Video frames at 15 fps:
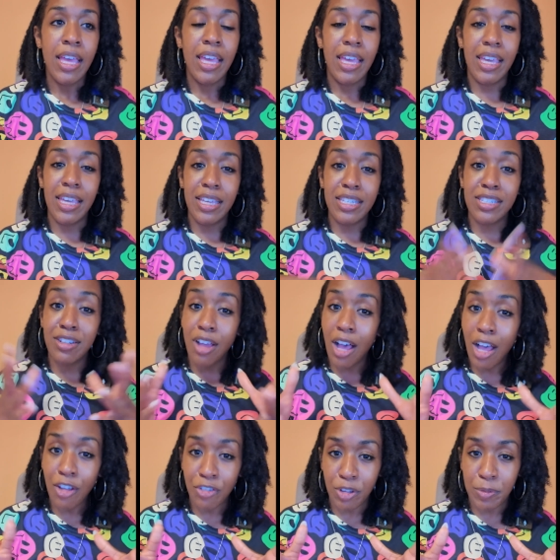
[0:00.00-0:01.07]
is
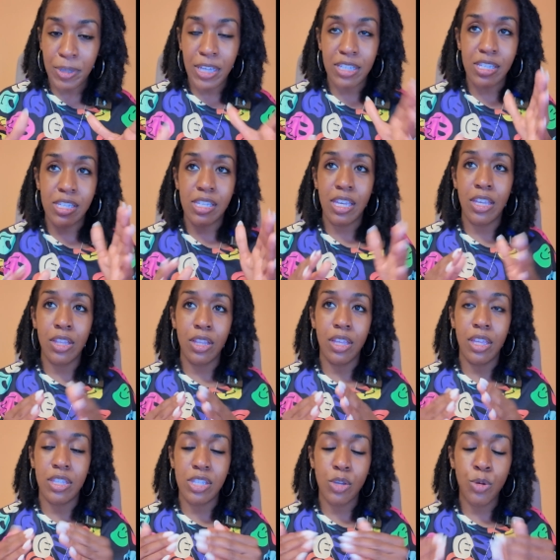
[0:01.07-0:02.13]
novel because
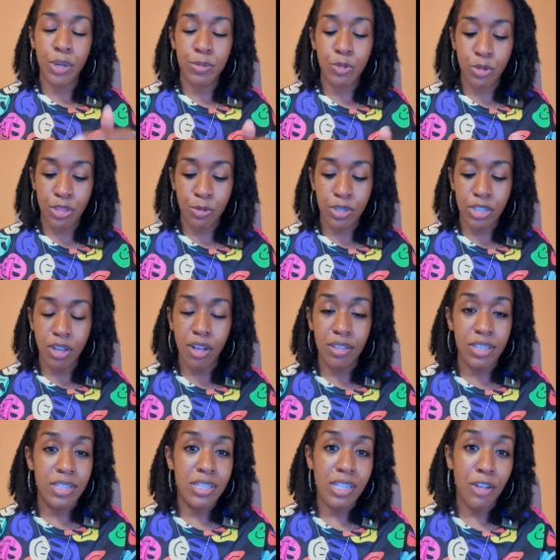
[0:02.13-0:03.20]
it's equipped with what's called
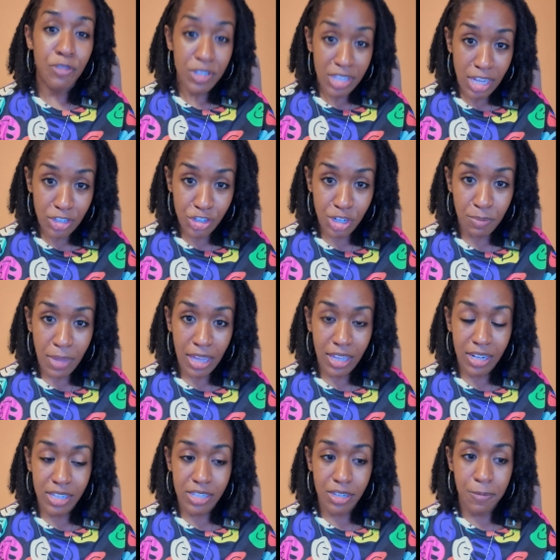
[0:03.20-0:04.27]
its self-attention
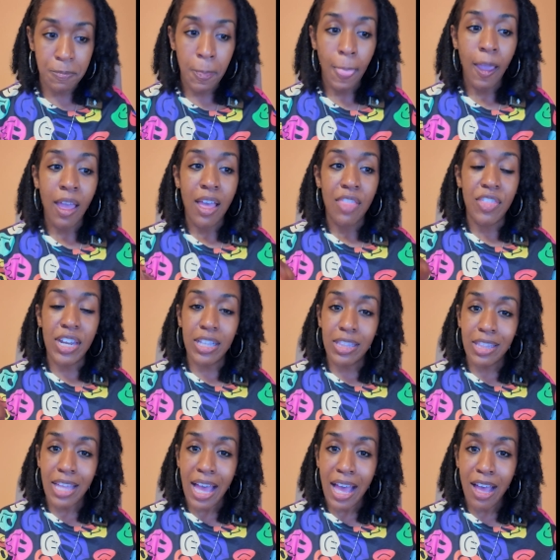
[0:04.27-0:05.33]
mechanism that
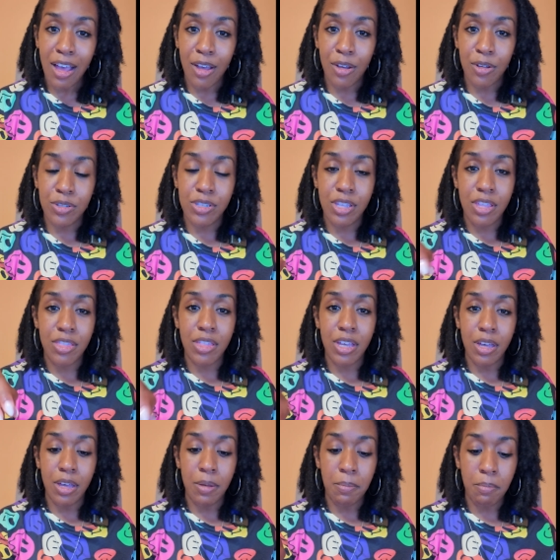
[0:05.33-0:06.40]
allows
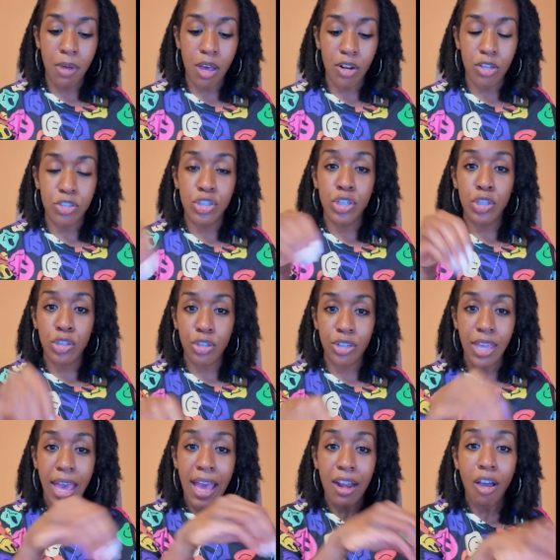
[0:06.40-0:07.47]
the model to
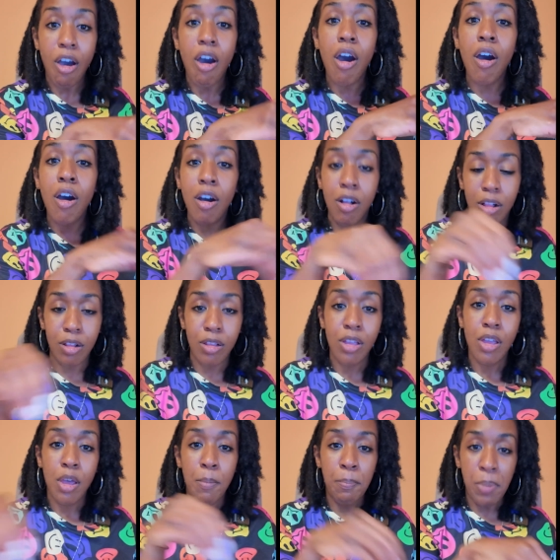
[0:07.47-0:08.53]
look at all
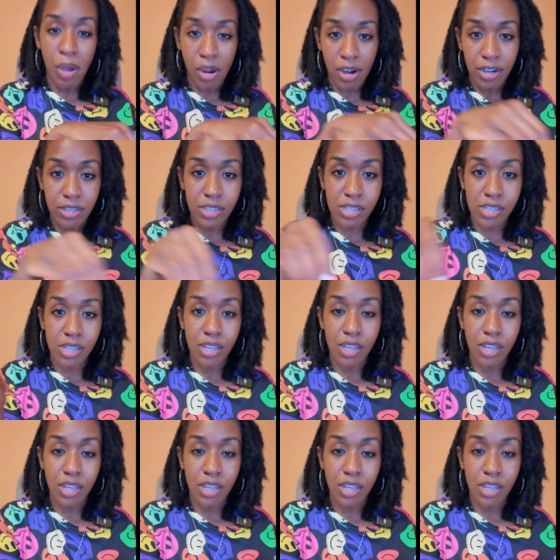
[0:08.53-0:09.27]
parts